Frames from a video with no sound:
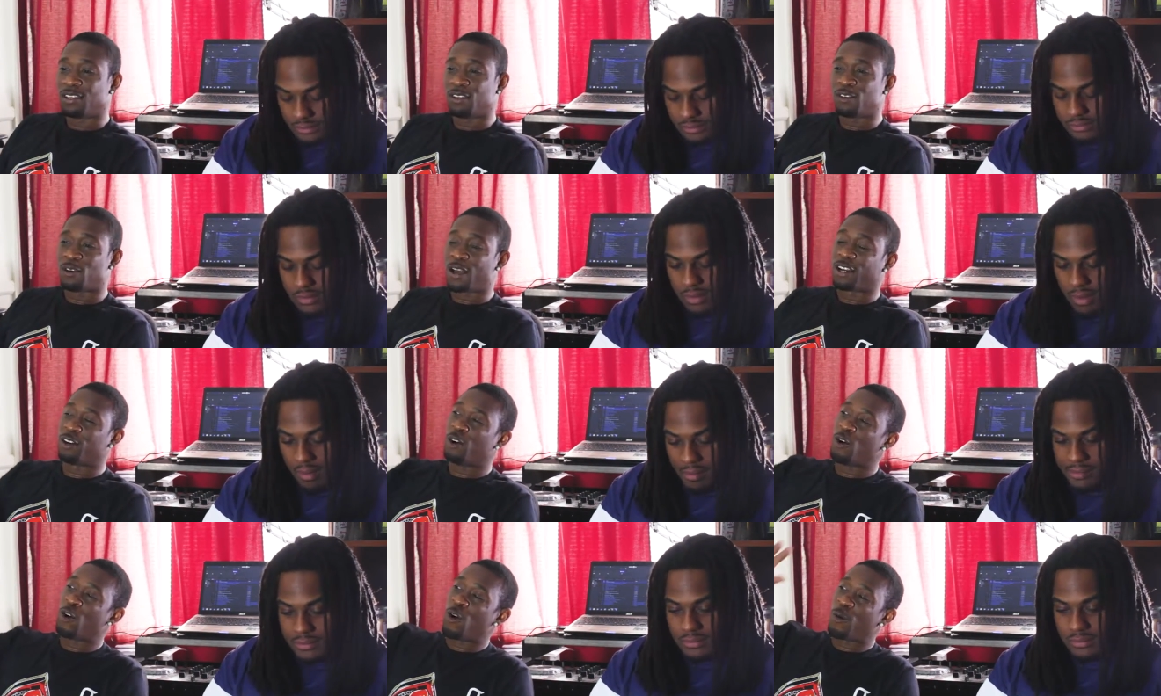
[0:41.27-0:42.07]
Speaker 1: You know, I could
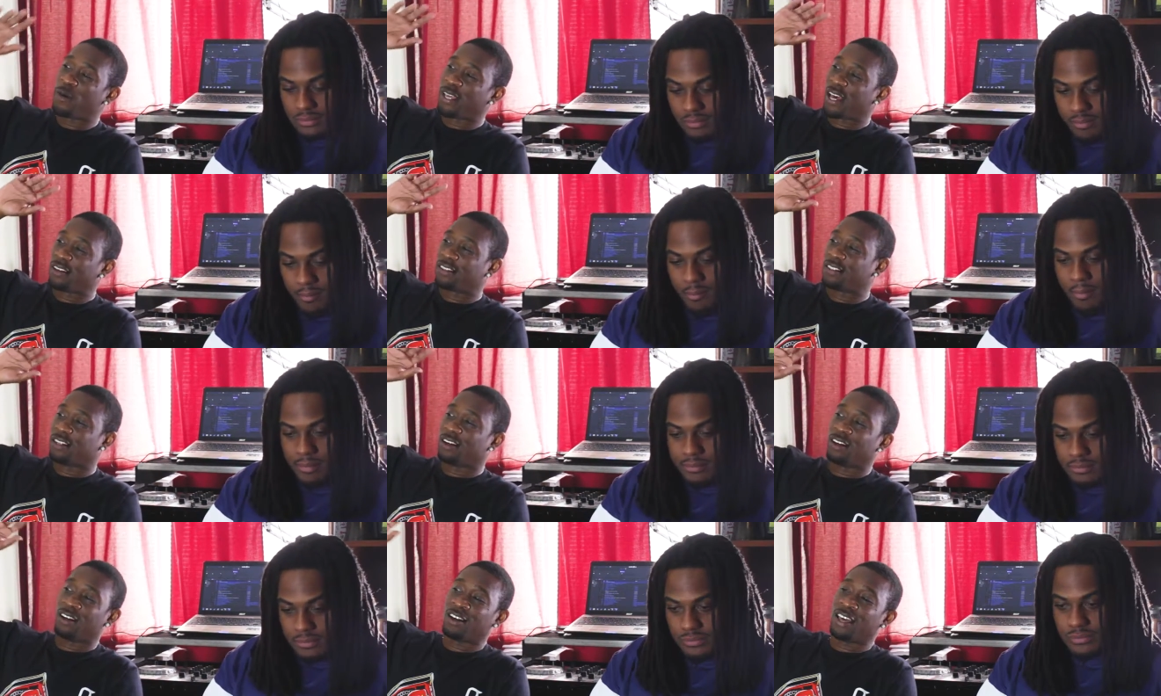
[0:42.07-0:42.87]
go all the way out to
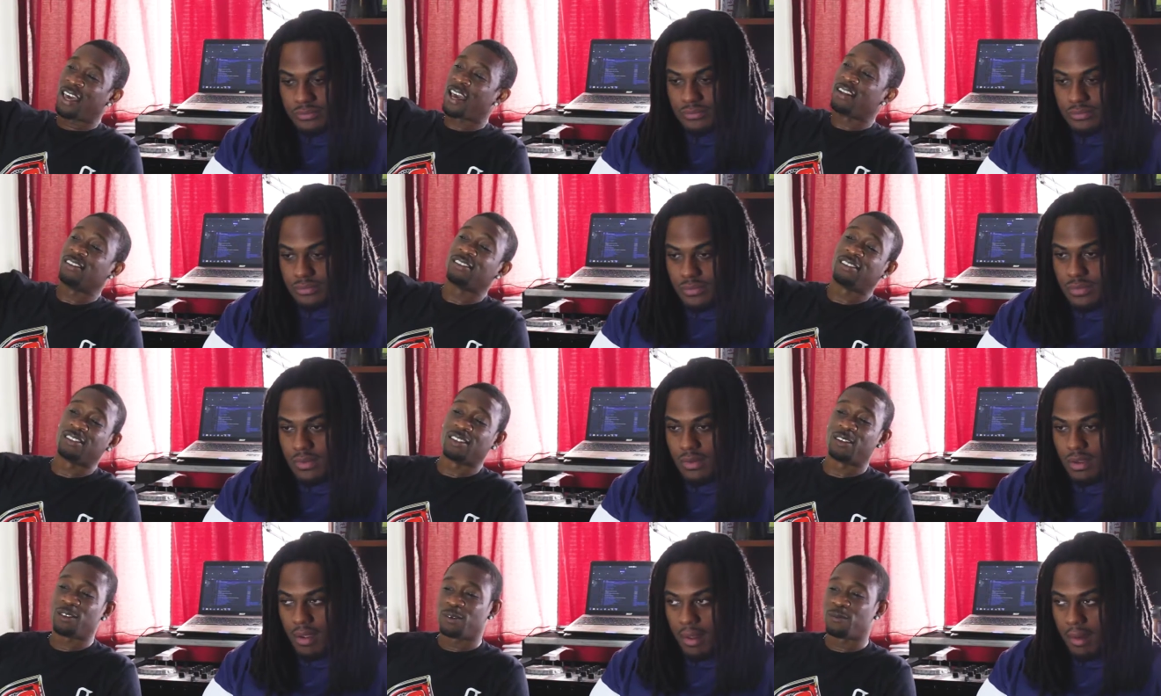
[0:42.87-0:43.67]
uh,
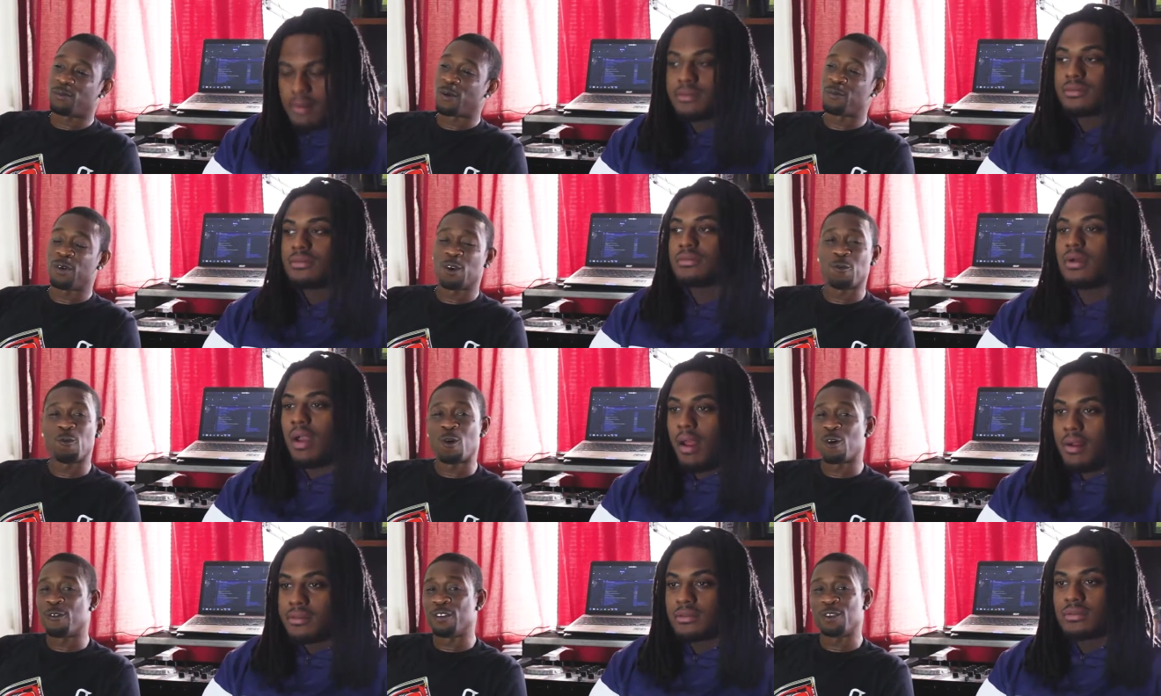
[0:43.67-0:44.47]
Anderson, my man
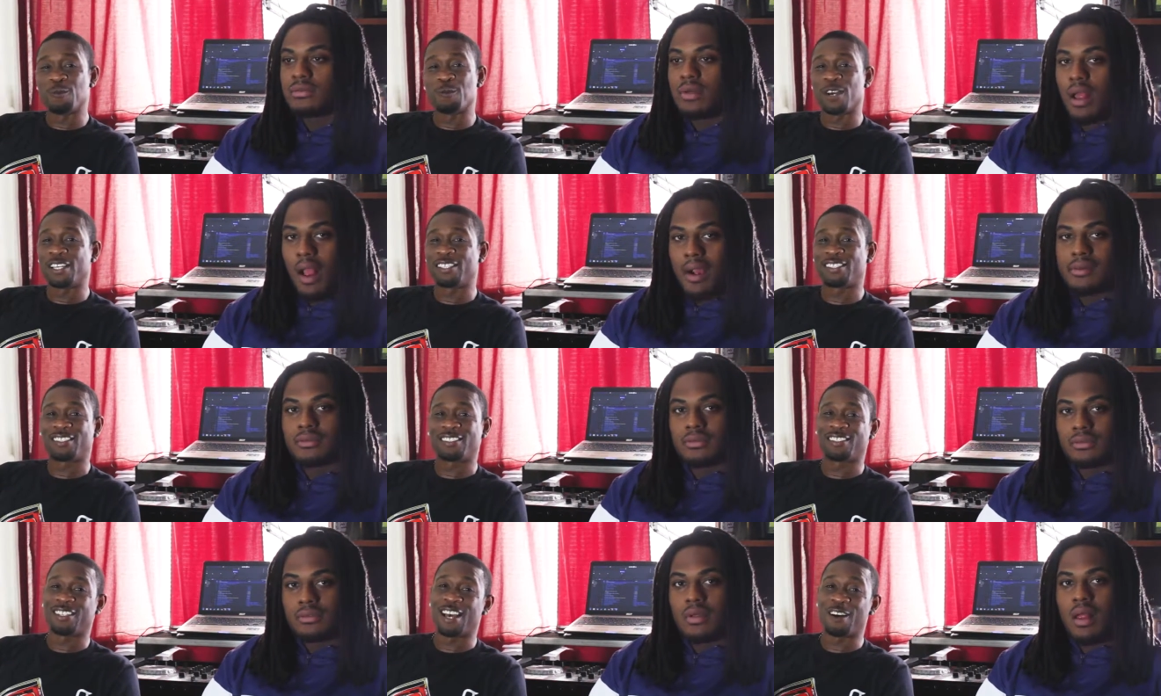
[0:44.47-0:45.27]
Warrior
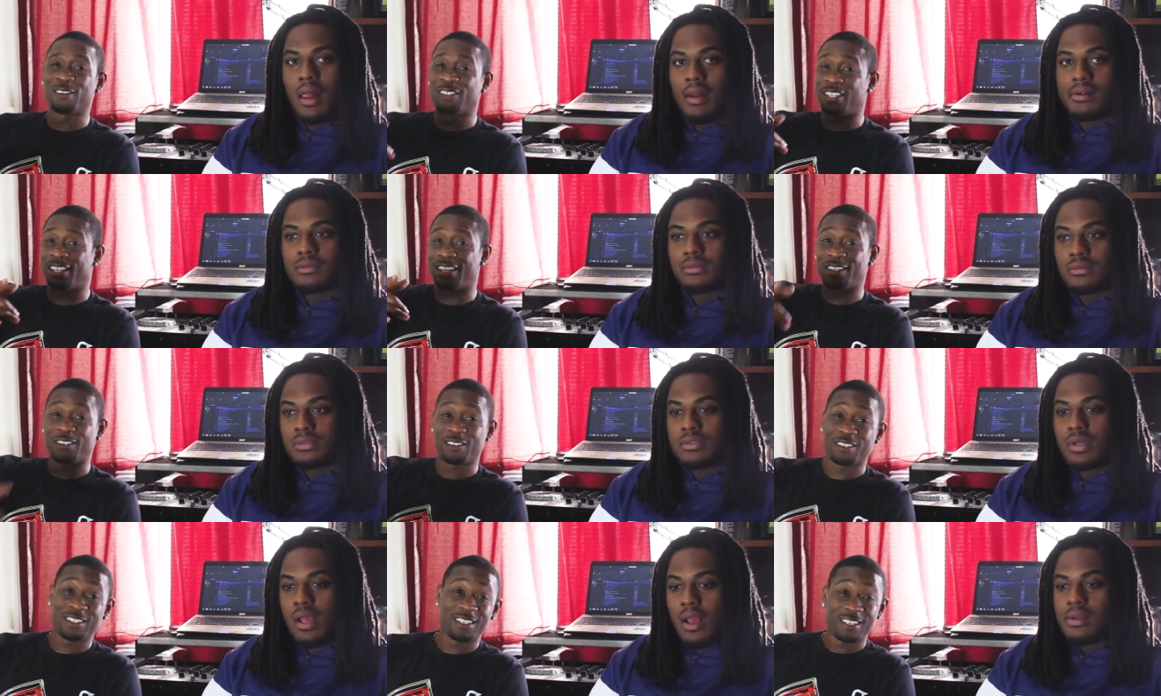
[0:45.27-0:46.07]
West out there.
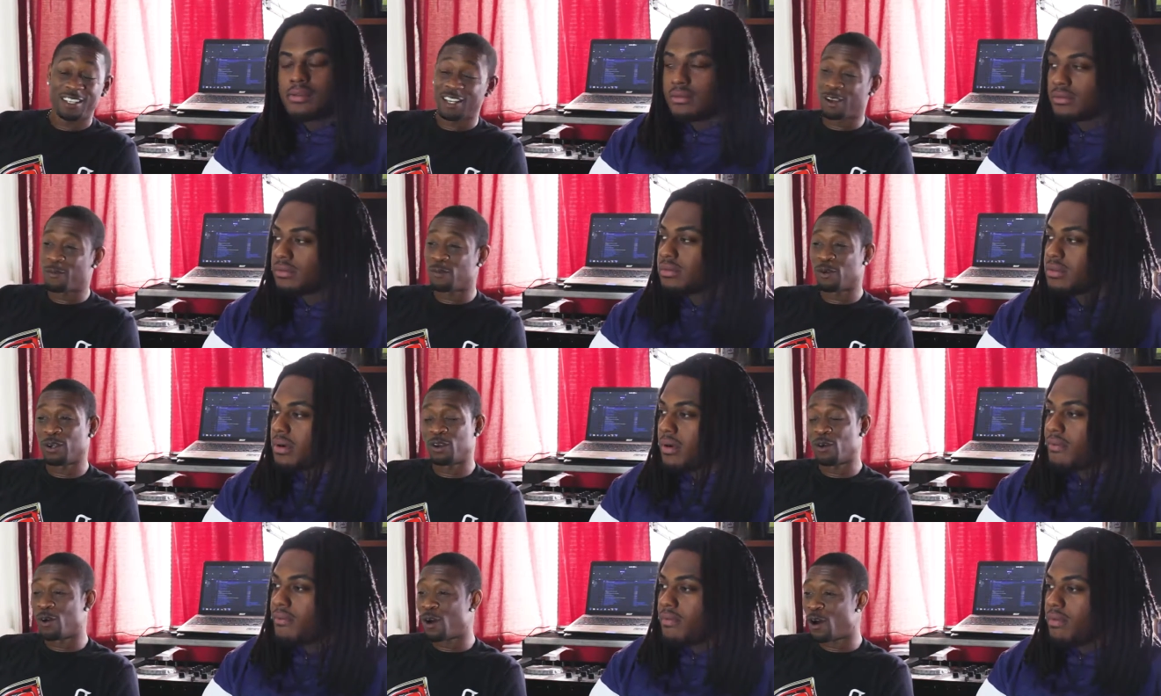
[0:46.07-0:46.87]
That boy go